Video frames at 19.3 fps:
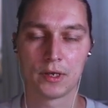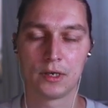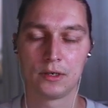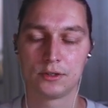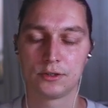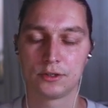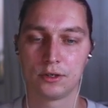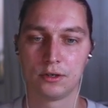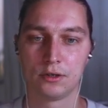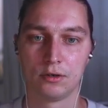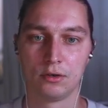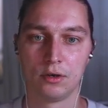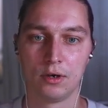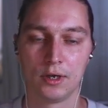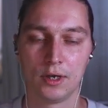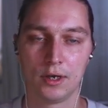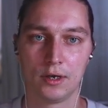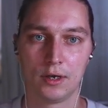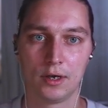So
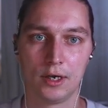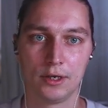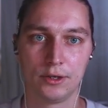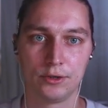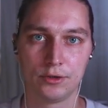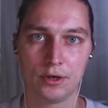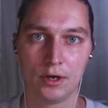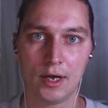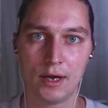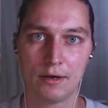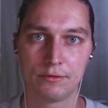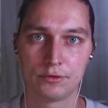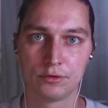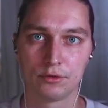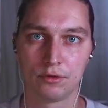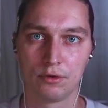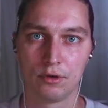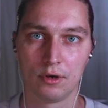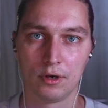you don't have
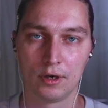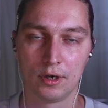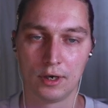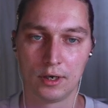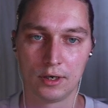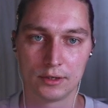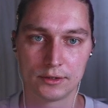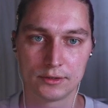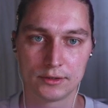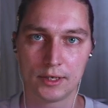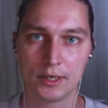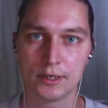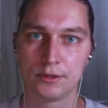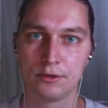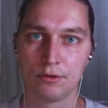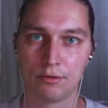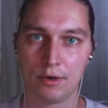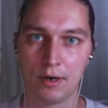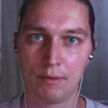to start
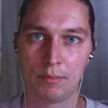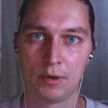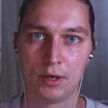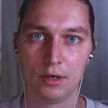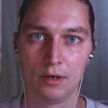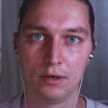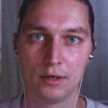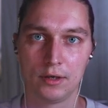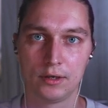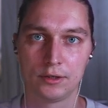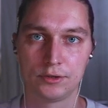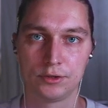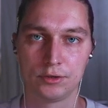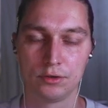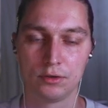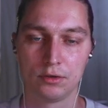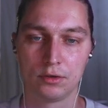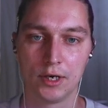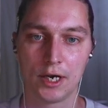your REPL
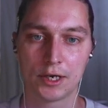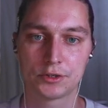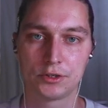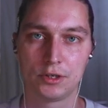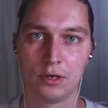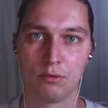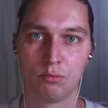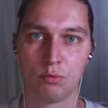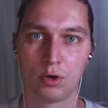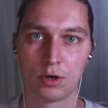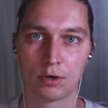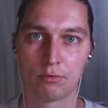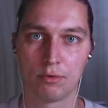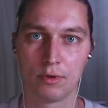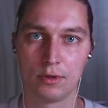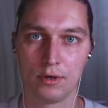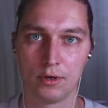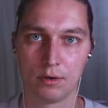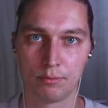to actually work
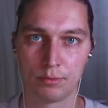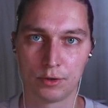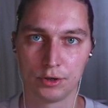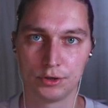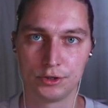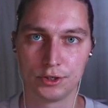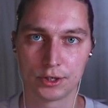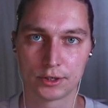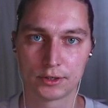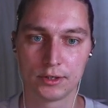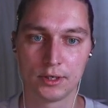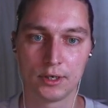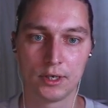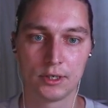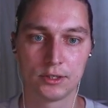with your project.